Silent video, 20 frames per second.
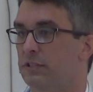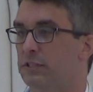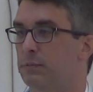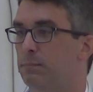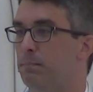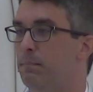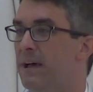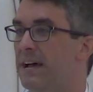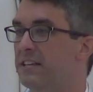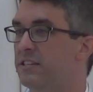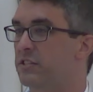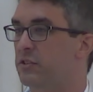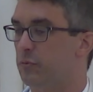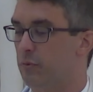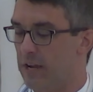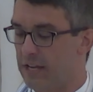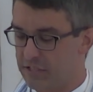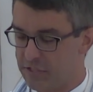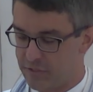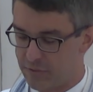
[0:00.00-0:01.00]
best
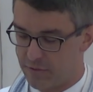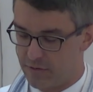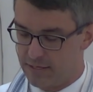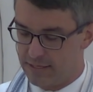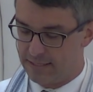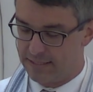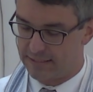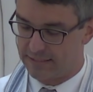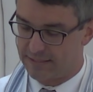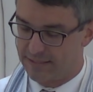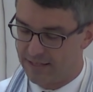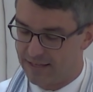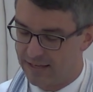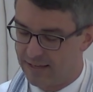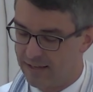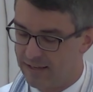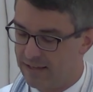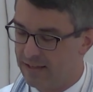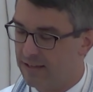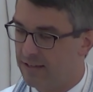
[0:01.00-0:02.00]
restaurant,
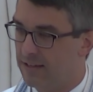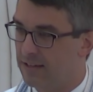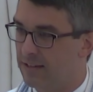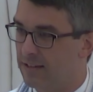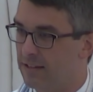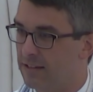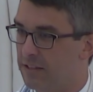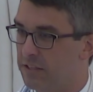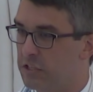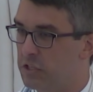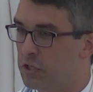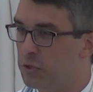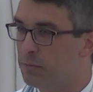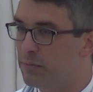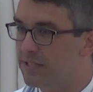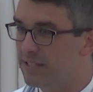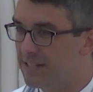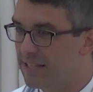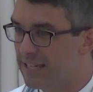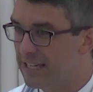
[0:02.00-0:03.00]

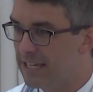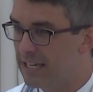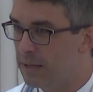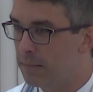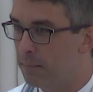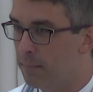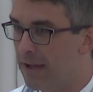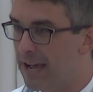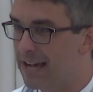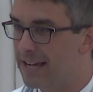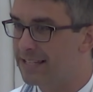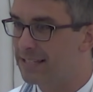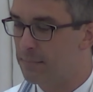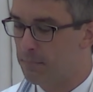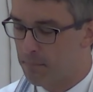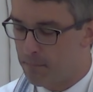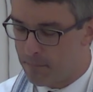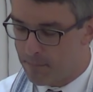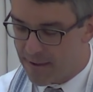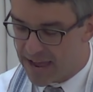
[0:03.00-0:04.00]
Hume's team has
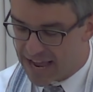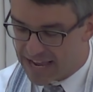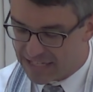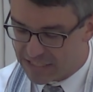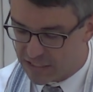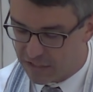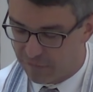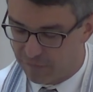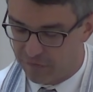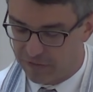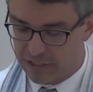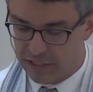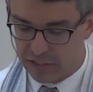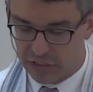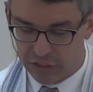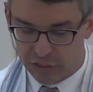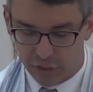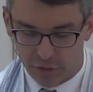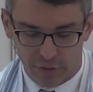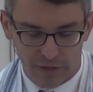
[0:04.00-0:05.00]
masterfully
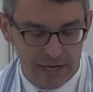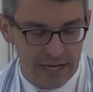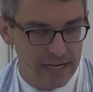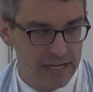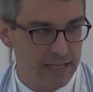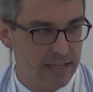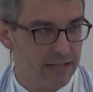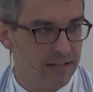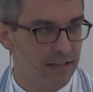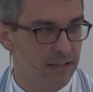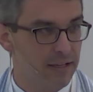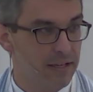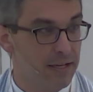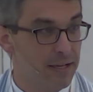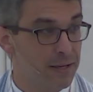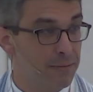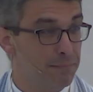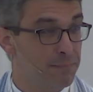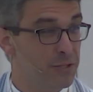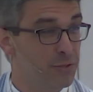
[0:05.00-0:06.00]
curated
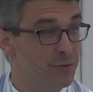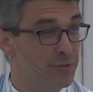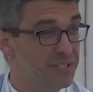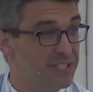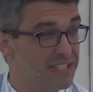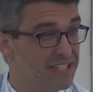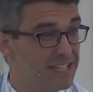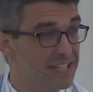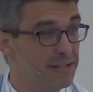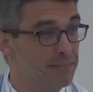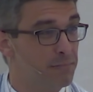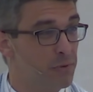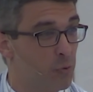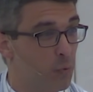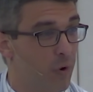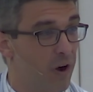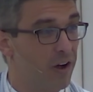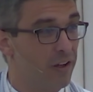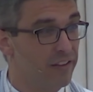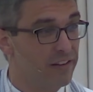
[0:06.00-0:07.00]

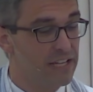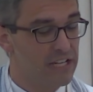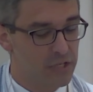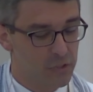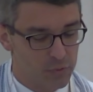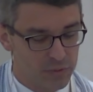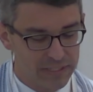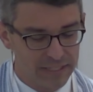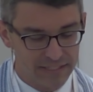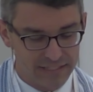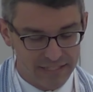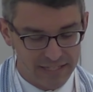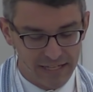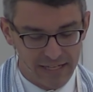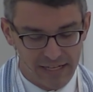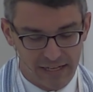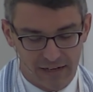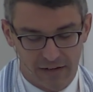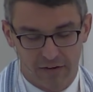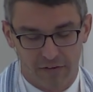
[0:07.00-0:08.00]
museum-quality
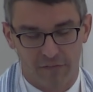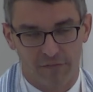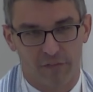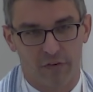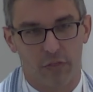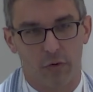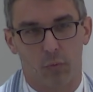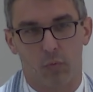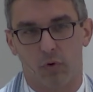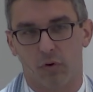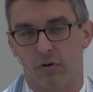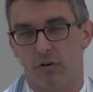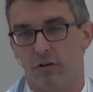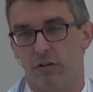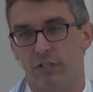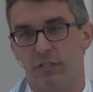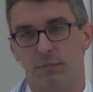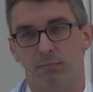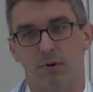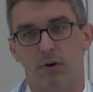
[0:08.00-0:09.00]
cuisine for the
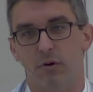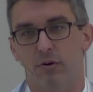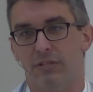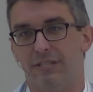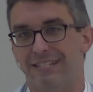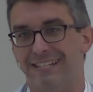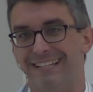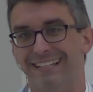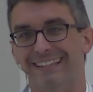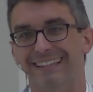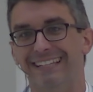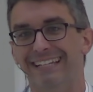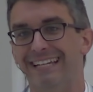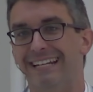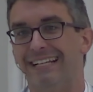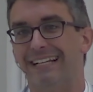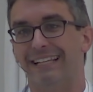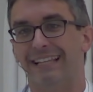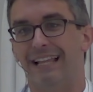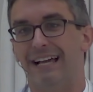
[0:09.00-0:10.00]
world's most
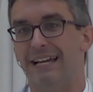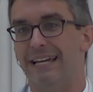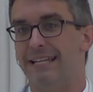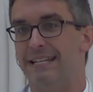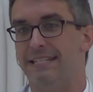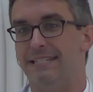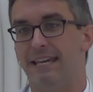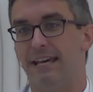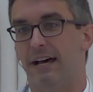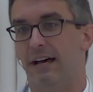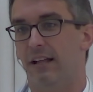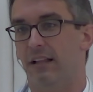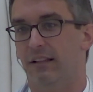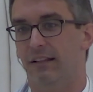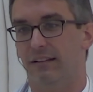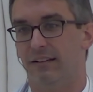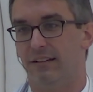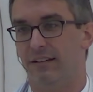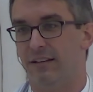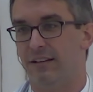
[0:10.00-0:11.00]
elite clientele
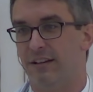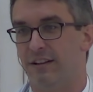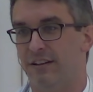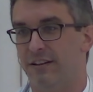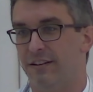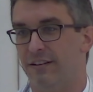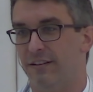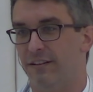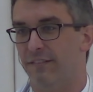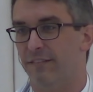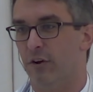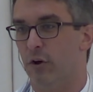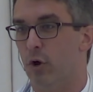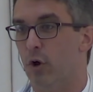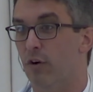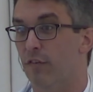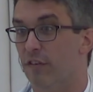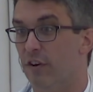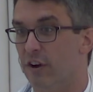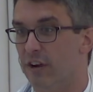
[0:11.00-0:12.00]
for
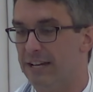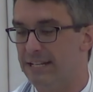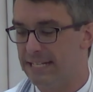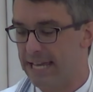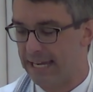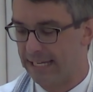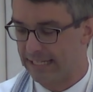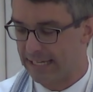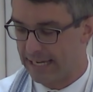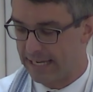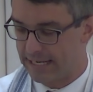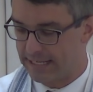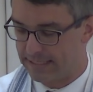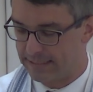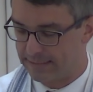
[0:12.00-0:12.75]
over a decade.